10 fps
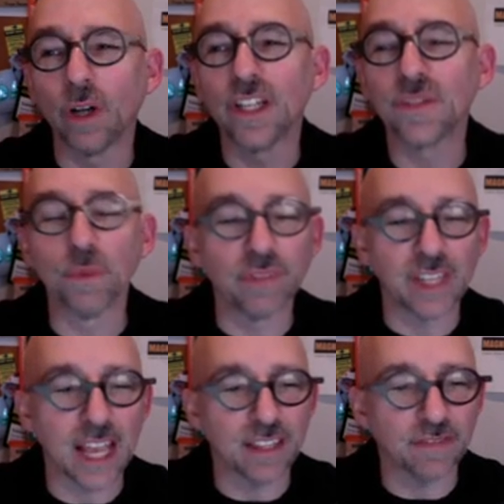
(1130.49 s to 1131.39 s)
Let's move to
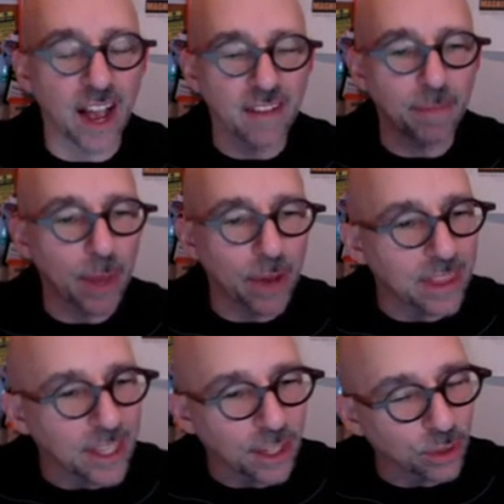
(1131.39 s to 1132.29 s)
case 5. By the way, I
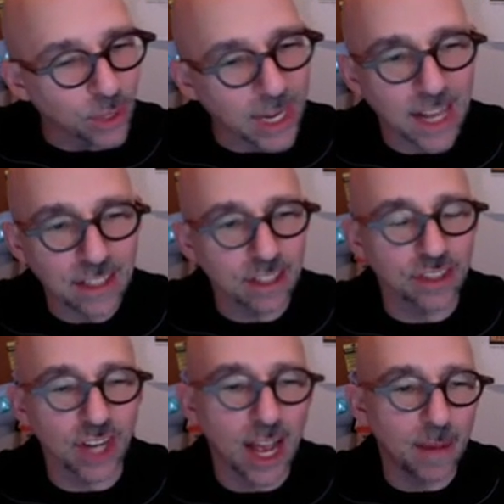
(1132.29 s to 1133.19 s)
think you're doing an excellent
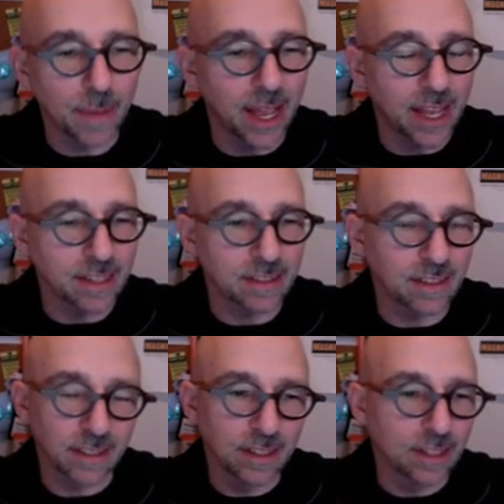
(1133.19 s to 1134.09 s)
job as